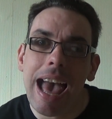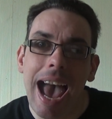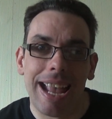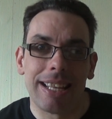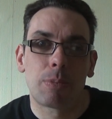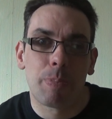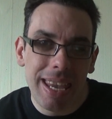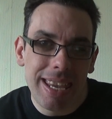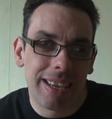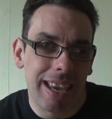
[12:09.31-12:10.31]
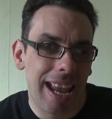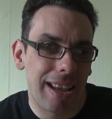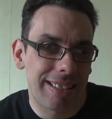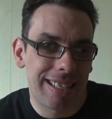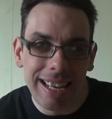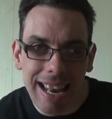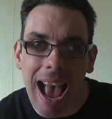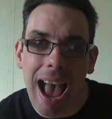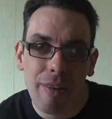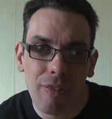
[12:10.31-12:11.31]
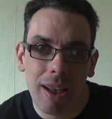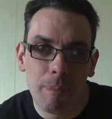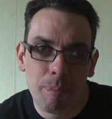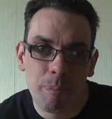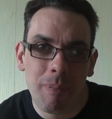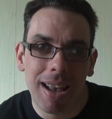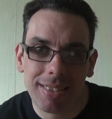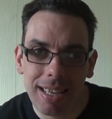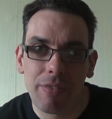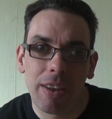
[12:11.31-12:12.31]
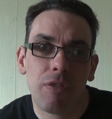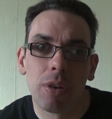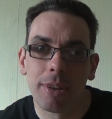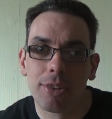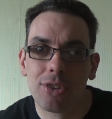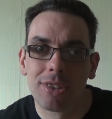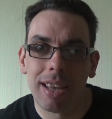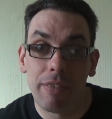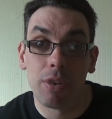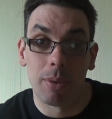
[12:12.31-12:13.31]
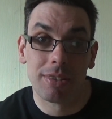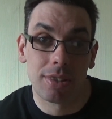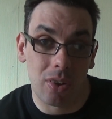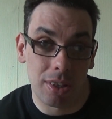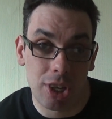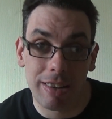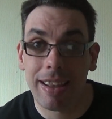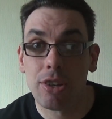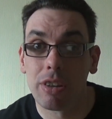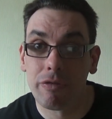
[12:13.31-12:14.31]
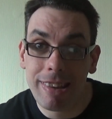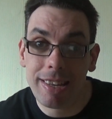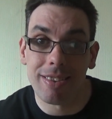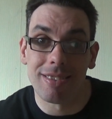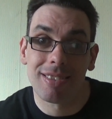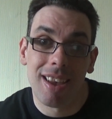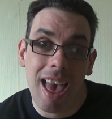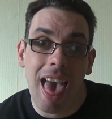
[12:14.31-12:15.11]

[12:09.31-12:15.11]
At its peak, it did have a massive influence on a generation of readers.